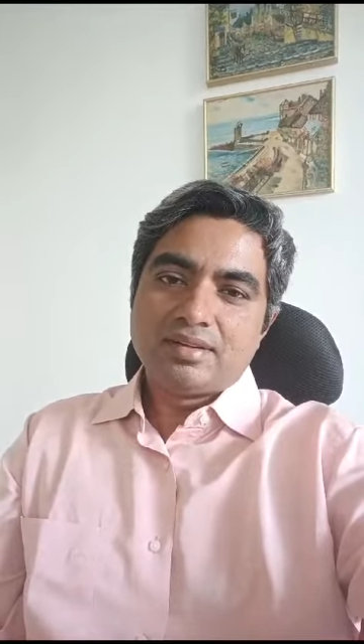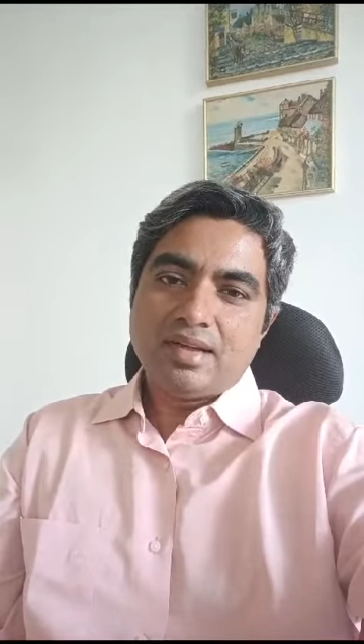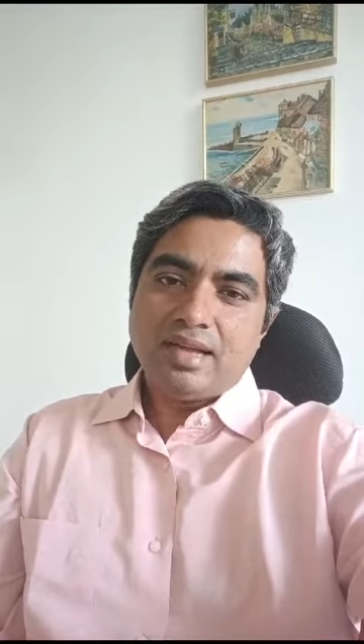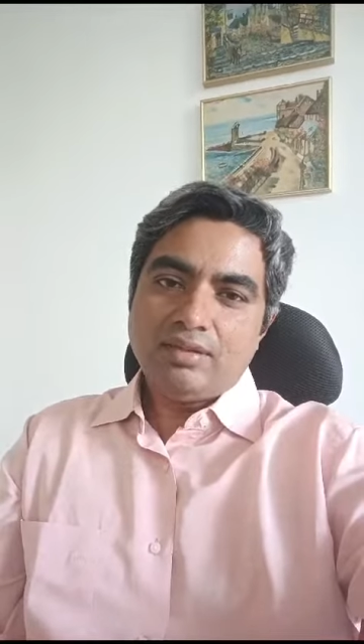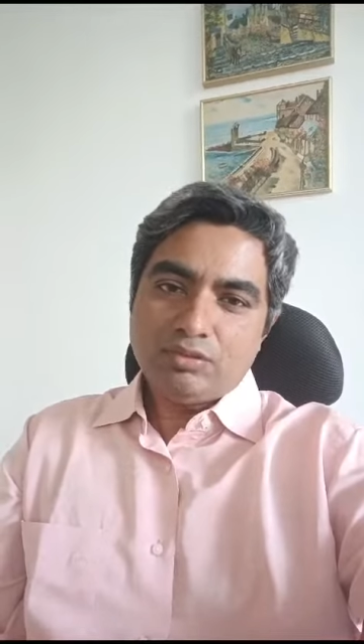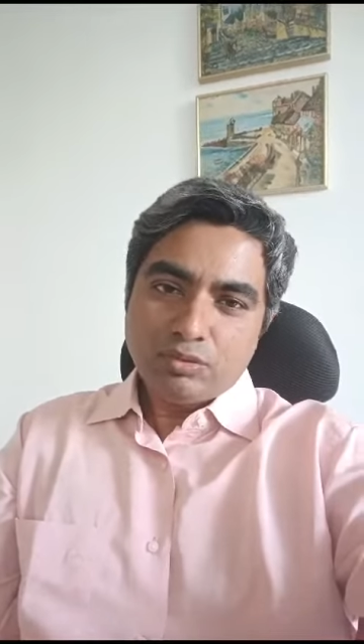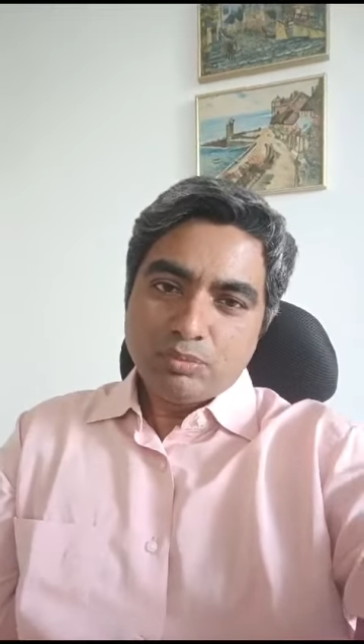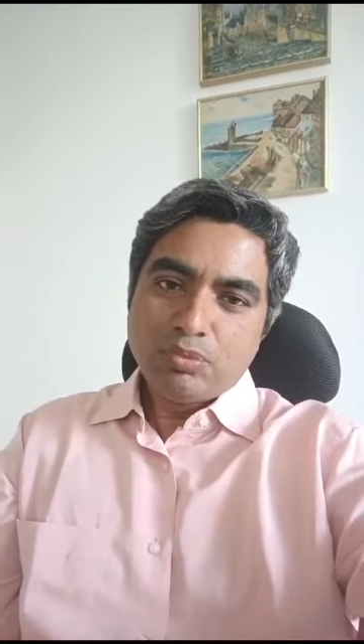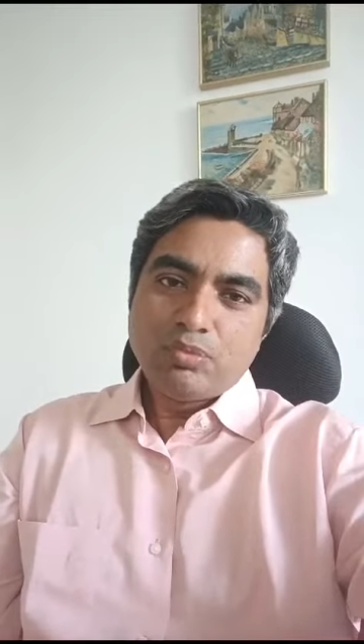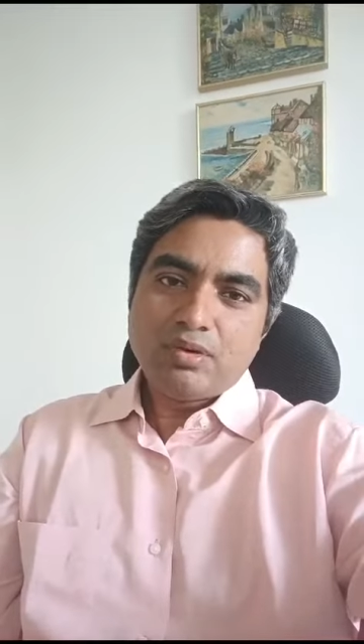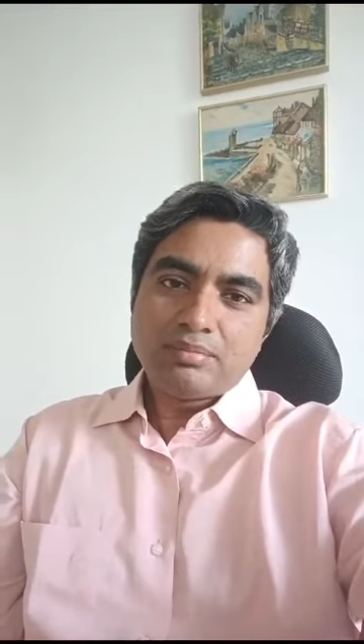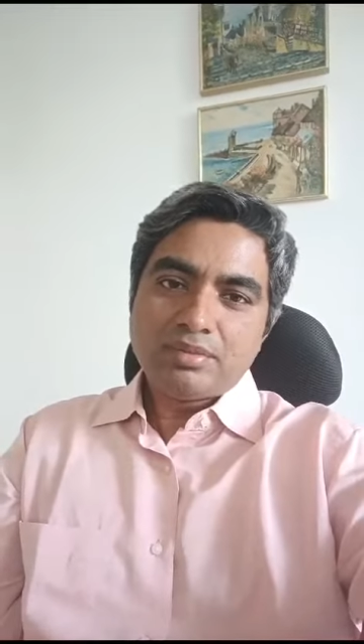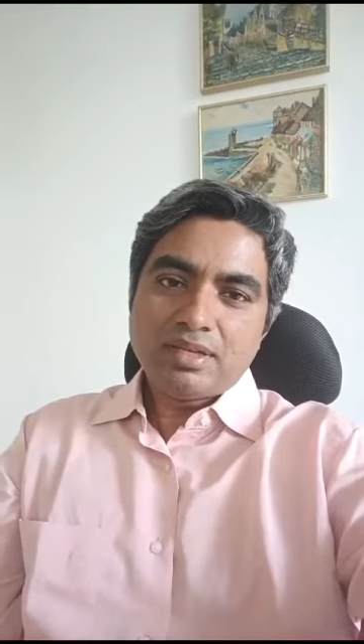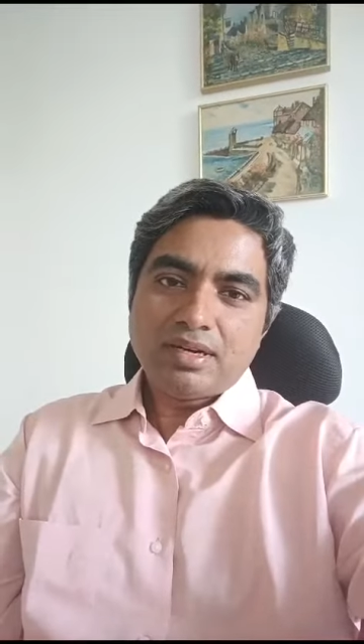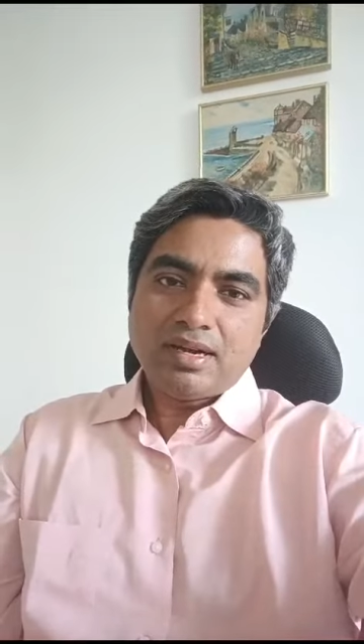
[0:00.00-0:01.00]
As you move
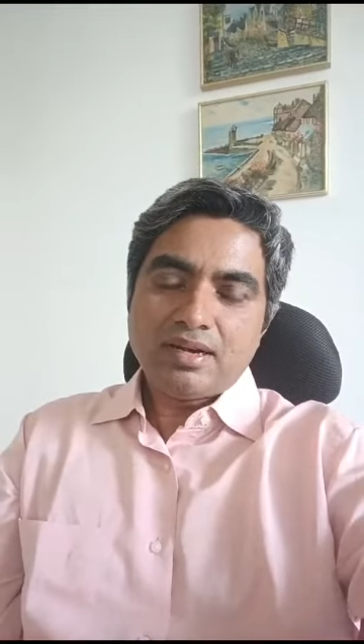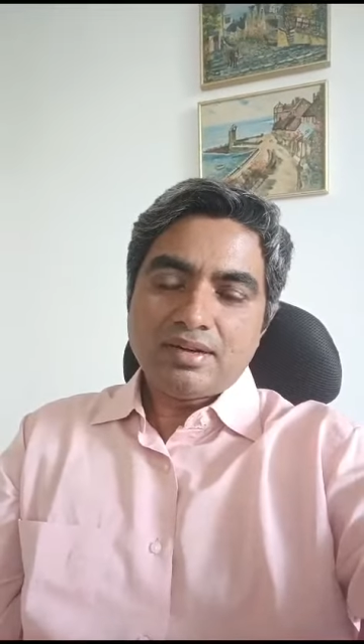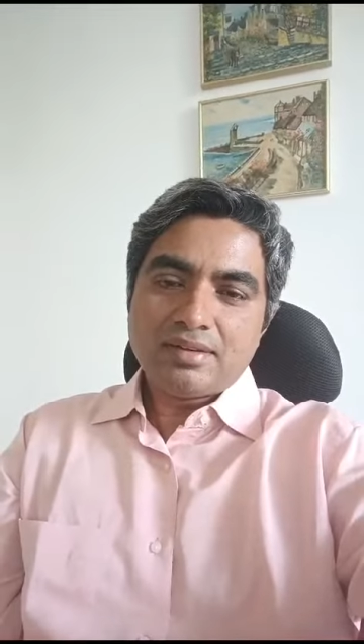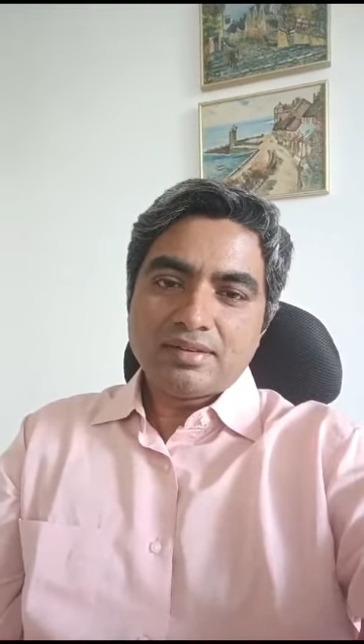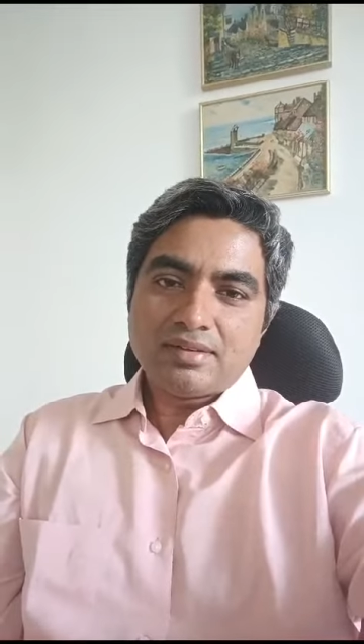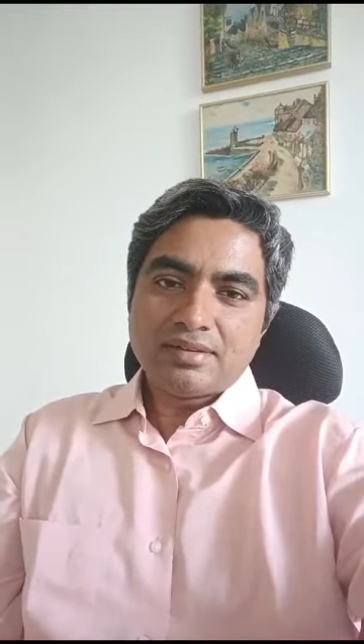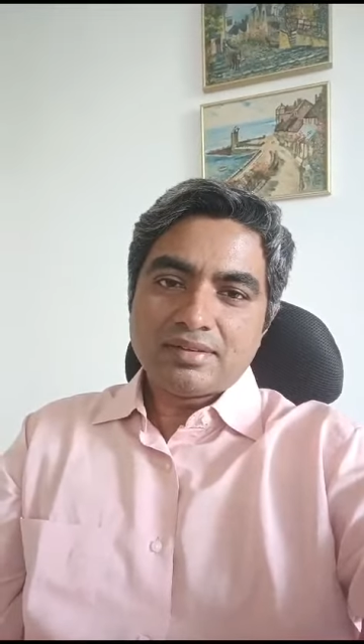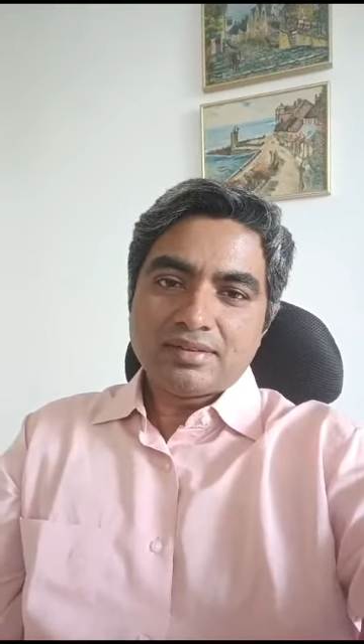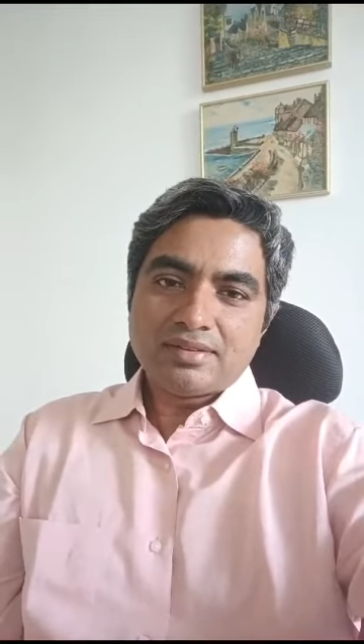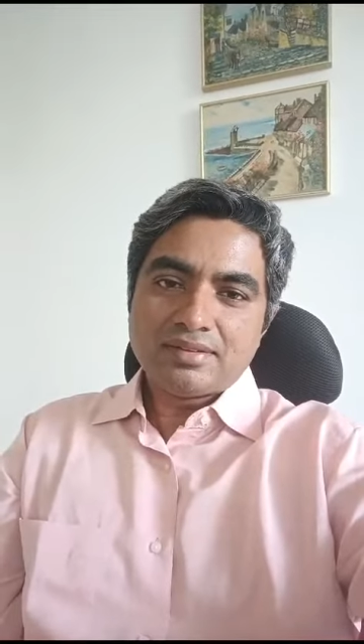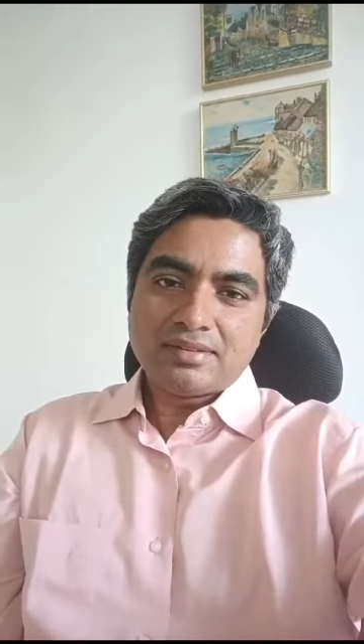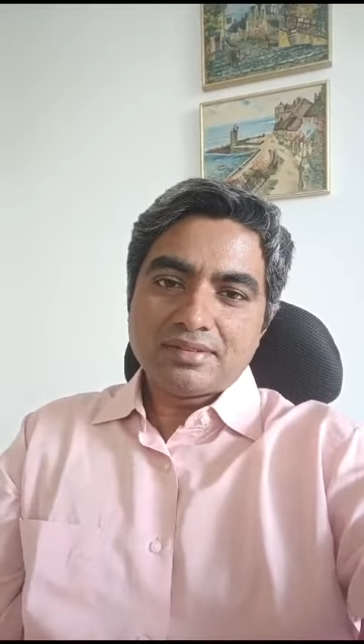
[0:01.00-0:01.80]
up the ladder,